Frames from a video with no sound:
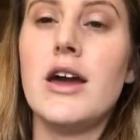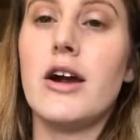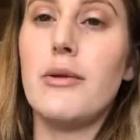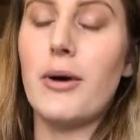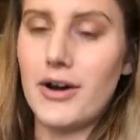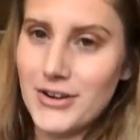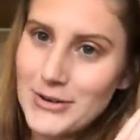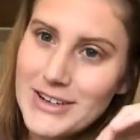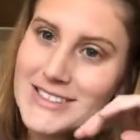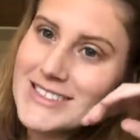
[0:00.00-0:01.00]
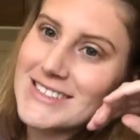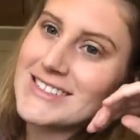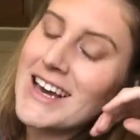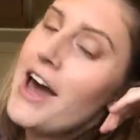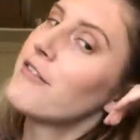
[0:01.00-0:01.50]
Harry Potter ones,
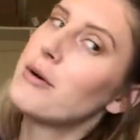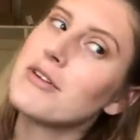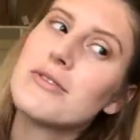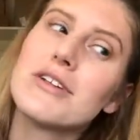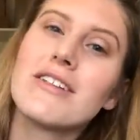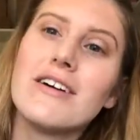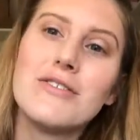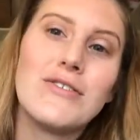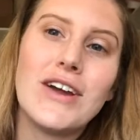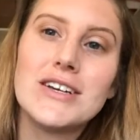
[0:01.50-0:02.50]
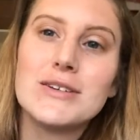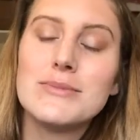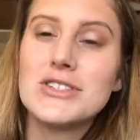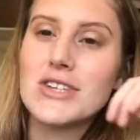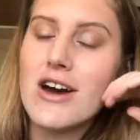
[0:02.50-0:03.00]
because I always really loved
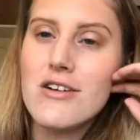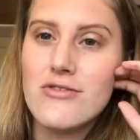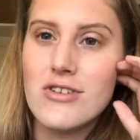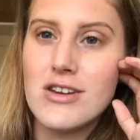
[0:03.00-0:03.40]
fandom stuff,